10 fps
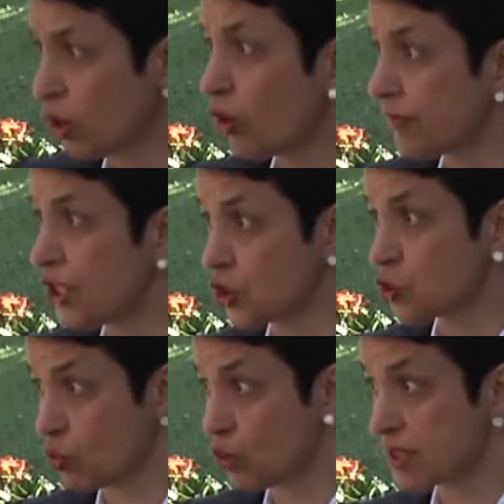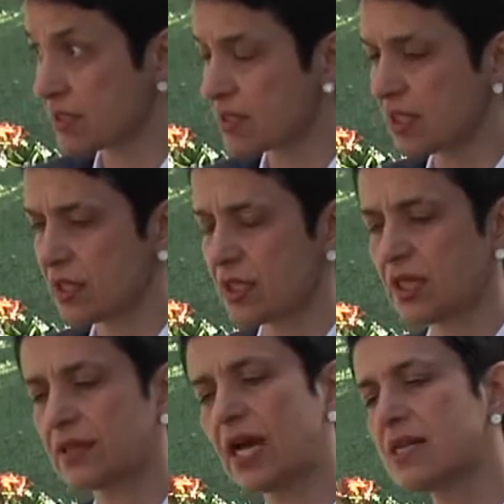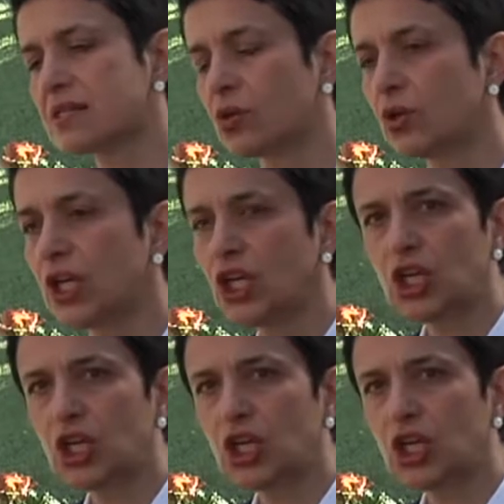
of each course in, in high school,